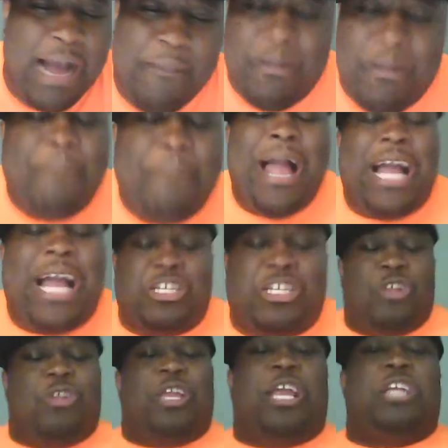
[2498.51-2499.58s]
My back
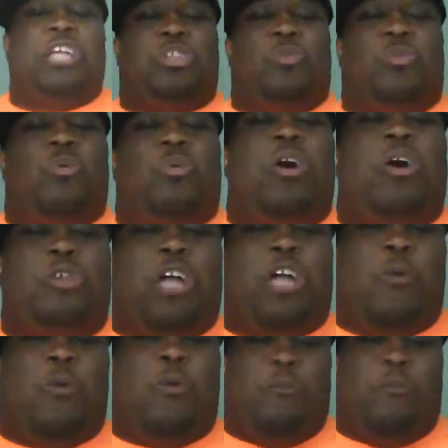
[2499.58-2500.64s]
is literally against the wall.
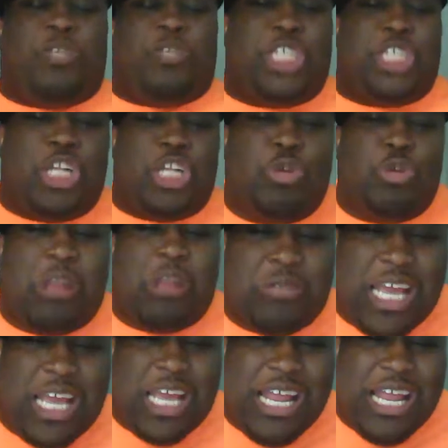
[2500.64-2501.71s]
I'm touching the
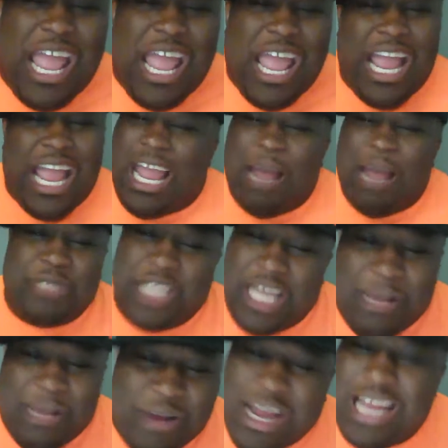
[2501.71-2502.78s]
213 at
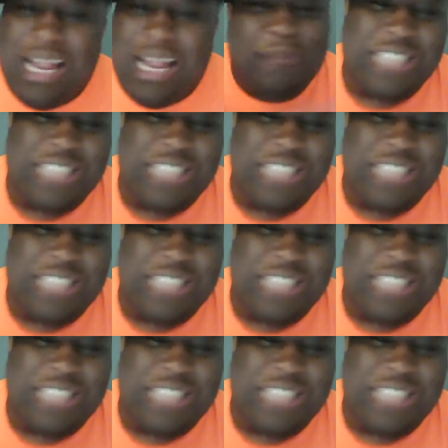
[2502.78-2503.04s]
MGM Grand.